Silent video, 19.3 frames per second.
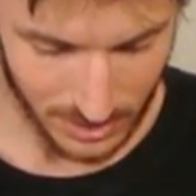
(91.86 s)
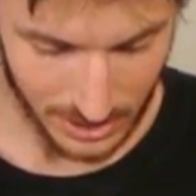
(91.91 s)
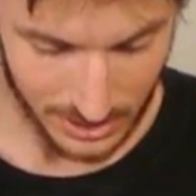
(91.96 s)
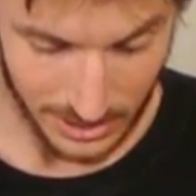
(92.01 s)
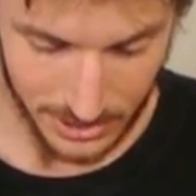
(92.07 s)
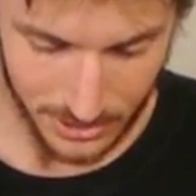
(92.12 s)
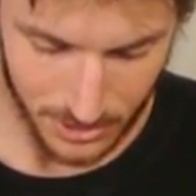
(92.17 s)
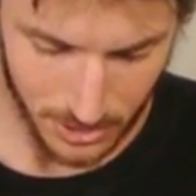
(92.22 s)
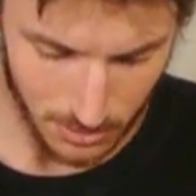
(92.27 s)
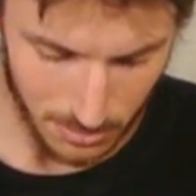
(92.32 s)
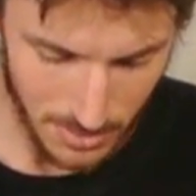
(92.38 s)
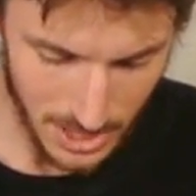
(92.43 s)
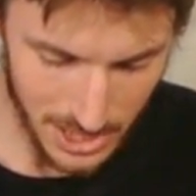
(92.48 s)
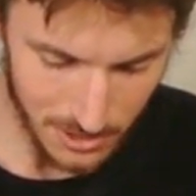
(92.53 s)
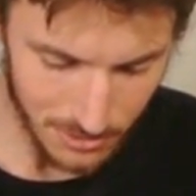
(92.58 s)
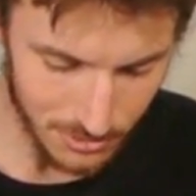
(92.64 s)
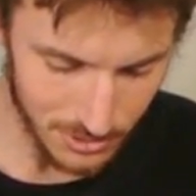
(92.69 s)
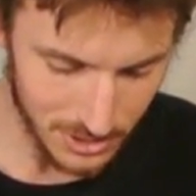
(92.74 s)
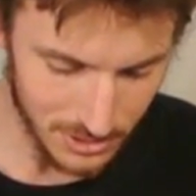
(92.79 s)
I like your
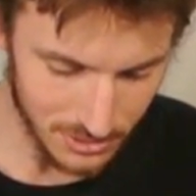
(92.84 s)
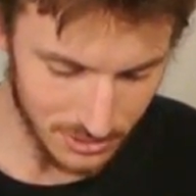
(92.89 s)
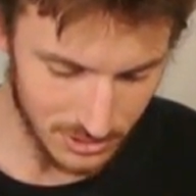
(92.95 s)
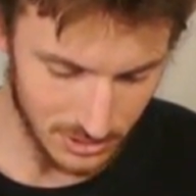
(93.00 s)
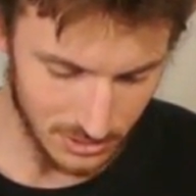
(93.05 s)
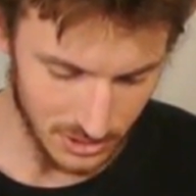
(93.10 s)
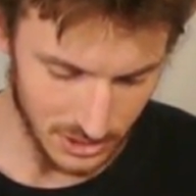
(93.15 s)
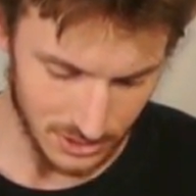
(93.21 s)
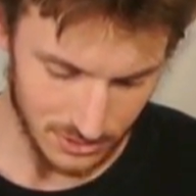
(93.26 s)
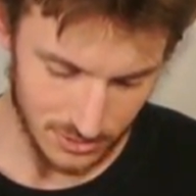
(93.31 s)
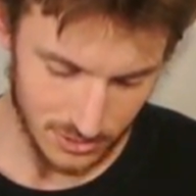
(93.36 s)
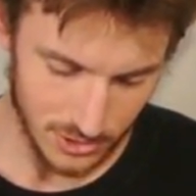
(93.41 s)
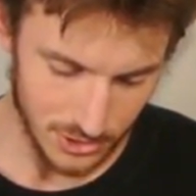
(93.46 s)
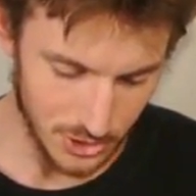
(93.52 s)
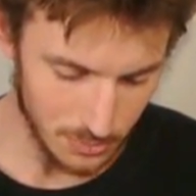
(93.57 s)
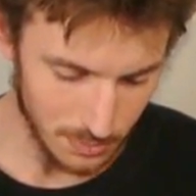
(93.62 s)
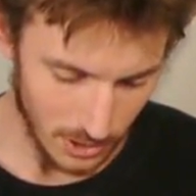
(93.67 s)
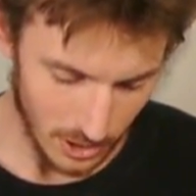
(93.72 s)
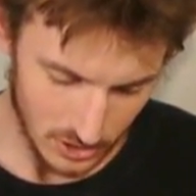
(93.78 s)
Make It Real series.
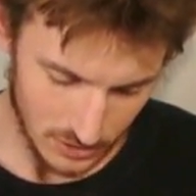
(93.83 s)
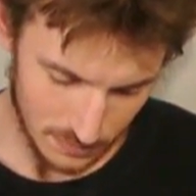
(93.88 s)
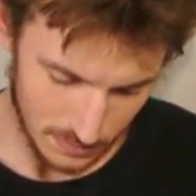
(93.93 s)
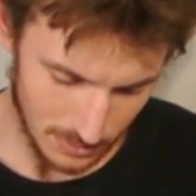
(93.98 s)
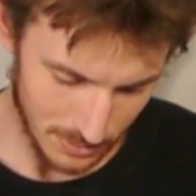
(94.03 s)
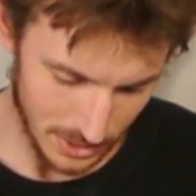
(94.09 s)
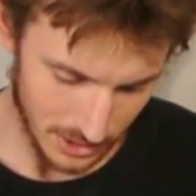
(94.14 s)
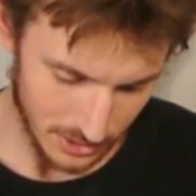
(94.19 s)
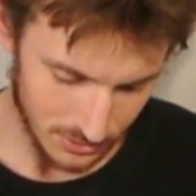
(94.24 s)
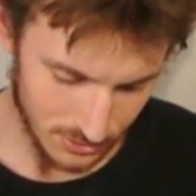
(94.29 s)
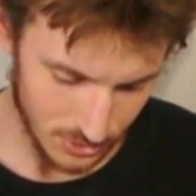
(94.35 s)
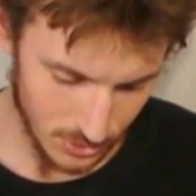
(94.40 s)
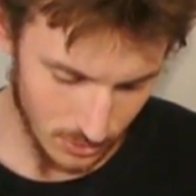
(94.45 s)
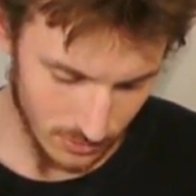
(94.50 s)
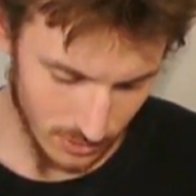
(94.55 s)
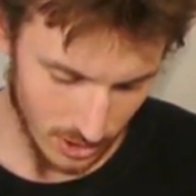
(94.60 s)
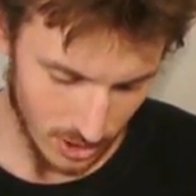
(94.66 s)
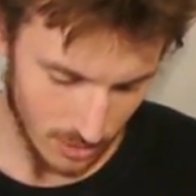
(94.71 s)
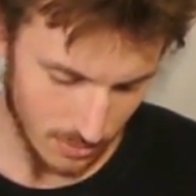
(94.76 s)
Could you possibly make a suit
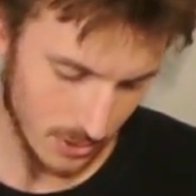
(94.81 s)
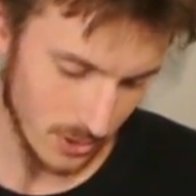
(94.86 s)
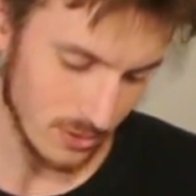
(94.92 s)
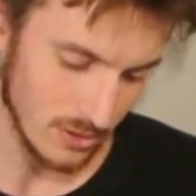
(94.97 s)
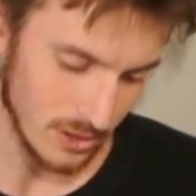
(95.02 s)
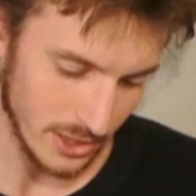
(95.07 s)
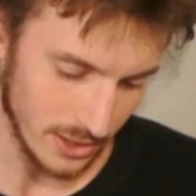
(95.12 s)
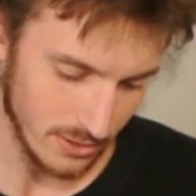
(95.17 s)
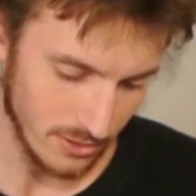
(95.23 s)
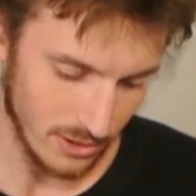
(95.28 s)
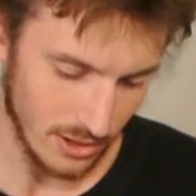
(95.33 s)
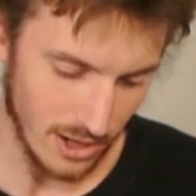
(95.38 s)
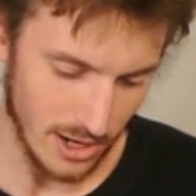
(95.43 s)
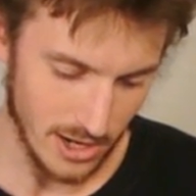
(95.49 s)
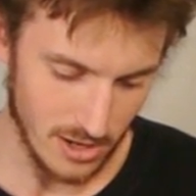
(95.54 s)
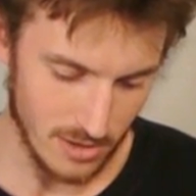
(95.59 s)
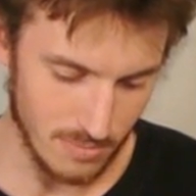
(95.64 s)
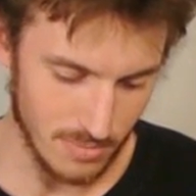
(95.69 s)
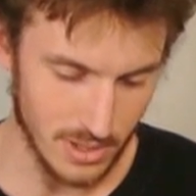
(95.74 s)
of armor like the
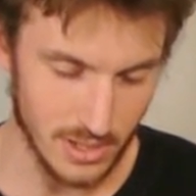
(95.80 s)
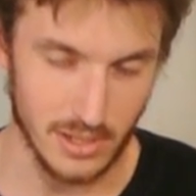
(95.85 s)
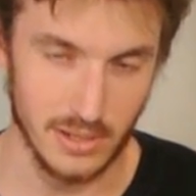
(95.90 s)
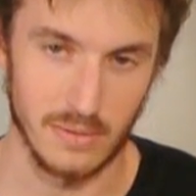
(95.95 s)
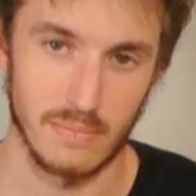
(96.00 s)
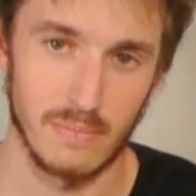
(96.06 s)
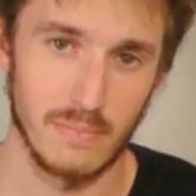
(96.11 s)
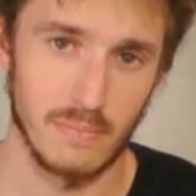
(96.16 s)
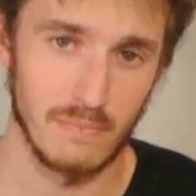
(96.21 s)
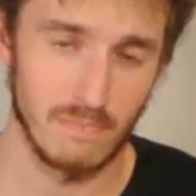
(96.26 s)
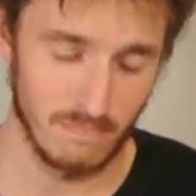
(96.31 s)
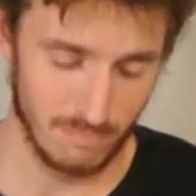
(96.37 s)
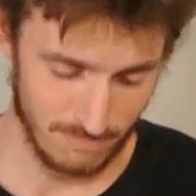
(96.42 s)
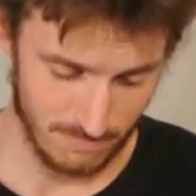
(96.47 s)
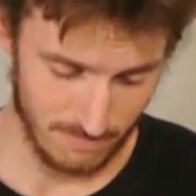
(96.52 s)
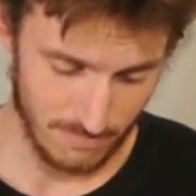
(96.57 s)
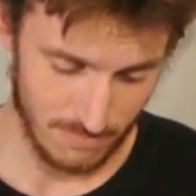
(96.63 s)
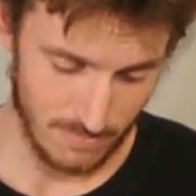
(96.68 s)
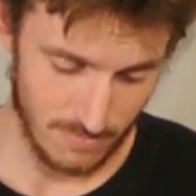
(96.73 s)
Iron Man?
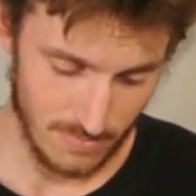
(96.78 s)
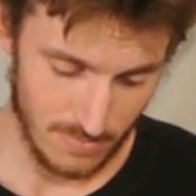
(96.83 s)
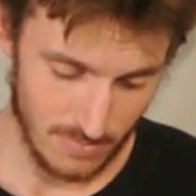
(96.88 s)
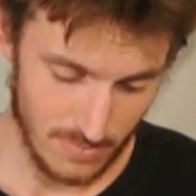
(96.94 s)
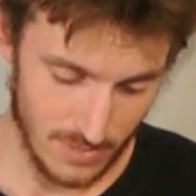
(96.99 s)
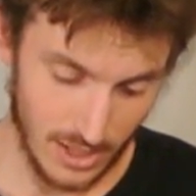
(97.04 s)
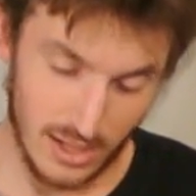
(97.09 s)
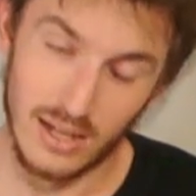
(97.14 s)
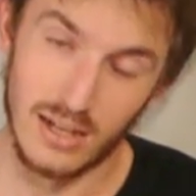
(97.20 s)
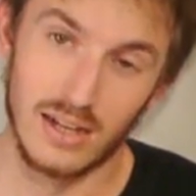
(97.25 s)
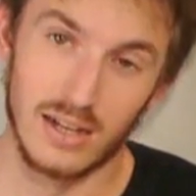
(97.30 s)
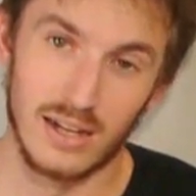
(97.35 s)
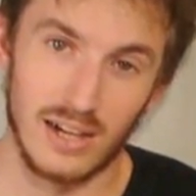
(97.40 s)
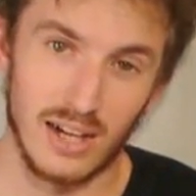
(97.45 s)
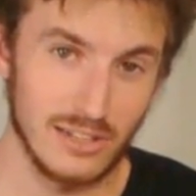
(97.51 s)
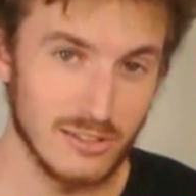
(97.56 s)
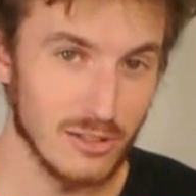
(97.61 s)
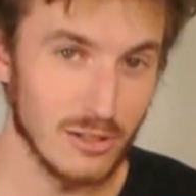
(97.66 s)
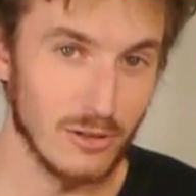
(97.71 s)

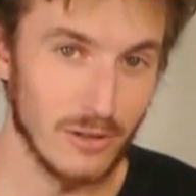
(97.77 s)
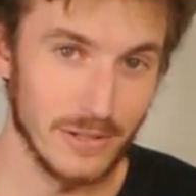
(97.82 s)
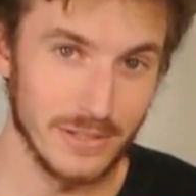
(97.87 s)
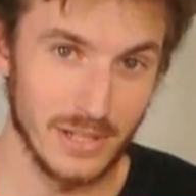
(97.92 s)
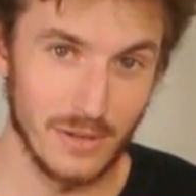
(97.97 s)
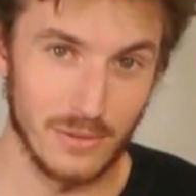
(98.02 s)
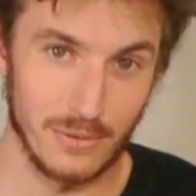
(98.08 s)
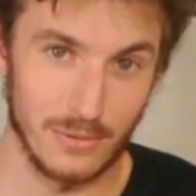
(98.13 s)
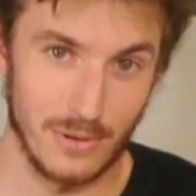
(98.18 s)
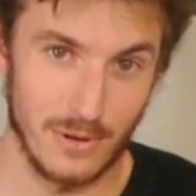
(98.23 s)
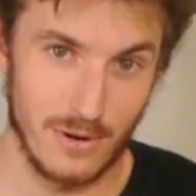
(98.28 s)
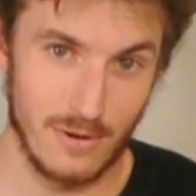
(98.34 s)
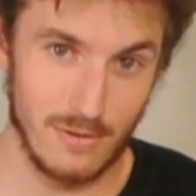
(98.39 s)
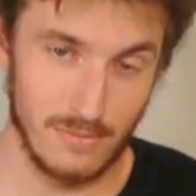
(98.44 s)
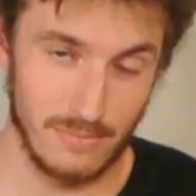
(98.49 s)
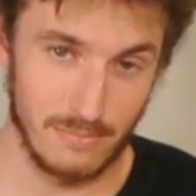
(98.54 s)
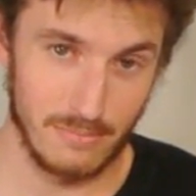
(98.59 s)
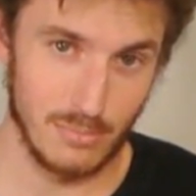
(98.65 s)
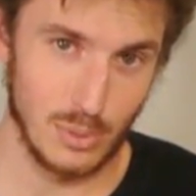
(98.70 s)
That's the goal down the
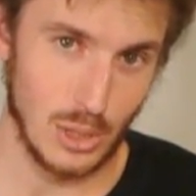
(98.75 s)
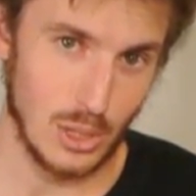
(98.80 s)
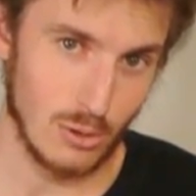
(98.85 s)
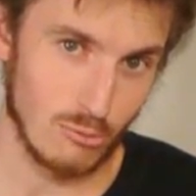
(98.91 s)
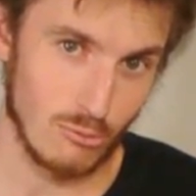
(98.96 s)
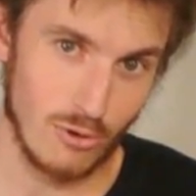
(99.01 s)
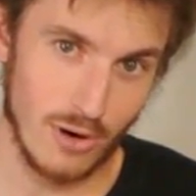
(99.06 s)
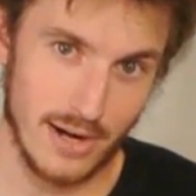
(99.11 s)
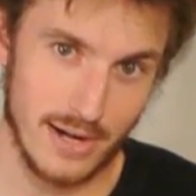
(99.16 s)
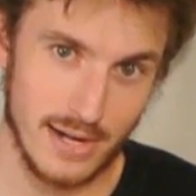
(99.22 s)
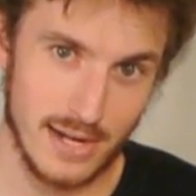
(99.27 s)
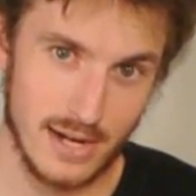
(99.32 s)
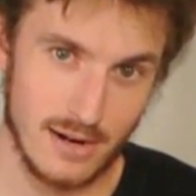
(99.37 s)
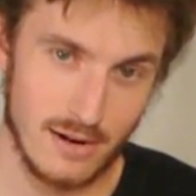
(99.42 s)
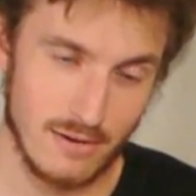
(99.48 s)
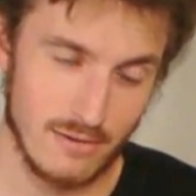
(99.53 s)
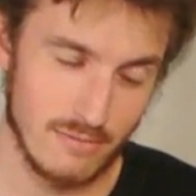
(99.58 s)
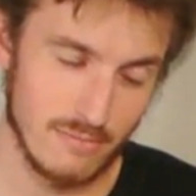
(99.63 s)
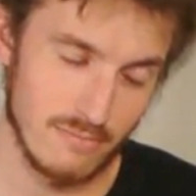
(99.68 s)
road, but right
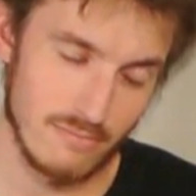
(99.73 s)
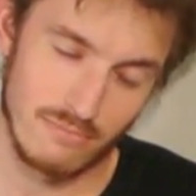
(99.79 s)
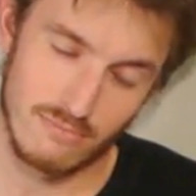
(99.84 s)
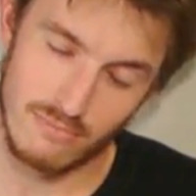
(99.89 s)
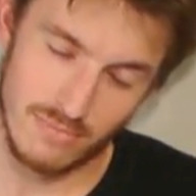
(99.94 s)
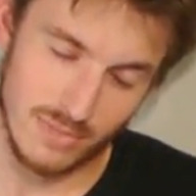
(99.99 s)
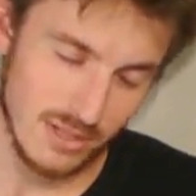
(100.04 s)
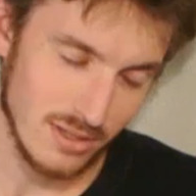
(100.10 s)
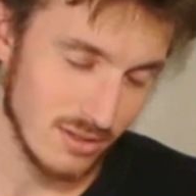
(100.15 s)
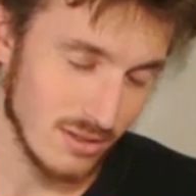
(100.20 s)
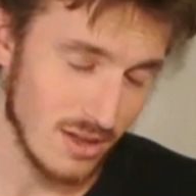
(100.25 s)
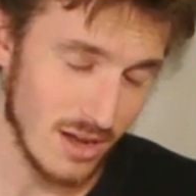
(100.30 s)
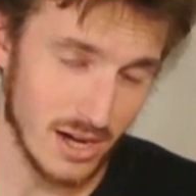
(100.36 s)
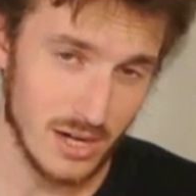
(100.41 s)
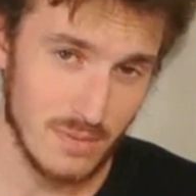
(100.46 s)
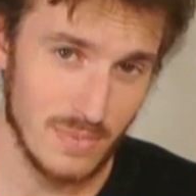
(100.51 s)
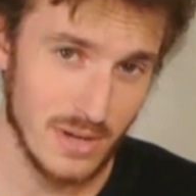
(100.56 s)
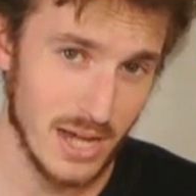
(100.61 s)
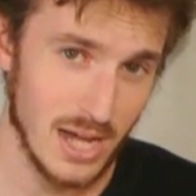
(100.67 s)
now it's
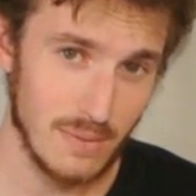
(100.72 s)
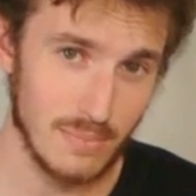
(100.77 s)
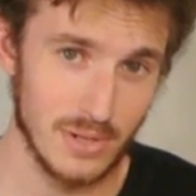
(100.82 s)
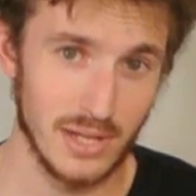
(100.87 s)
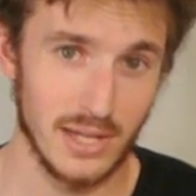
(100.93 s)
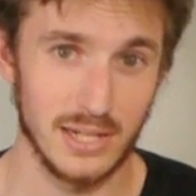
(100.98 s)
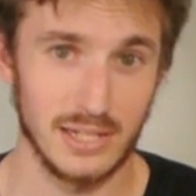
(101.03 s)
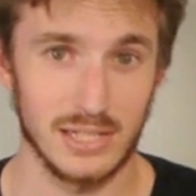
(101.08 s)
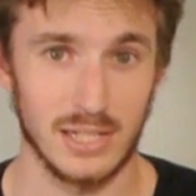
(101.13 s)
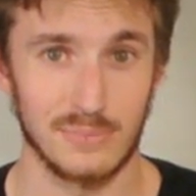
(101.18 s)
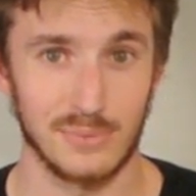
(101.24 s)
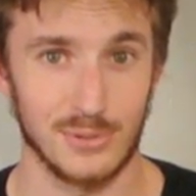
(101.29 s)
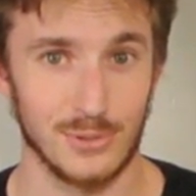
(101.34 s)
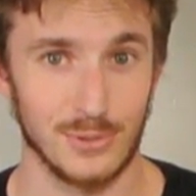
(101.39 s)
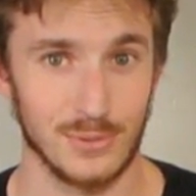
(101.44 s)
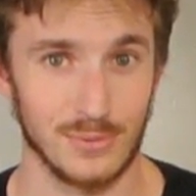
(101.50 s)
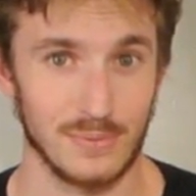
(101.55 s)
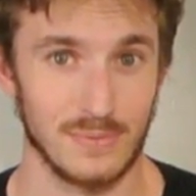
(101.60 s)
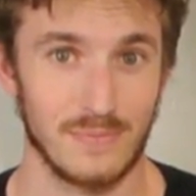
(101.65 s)
not going to be happening anytime
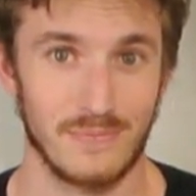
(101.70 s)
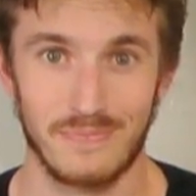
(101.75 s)
soon.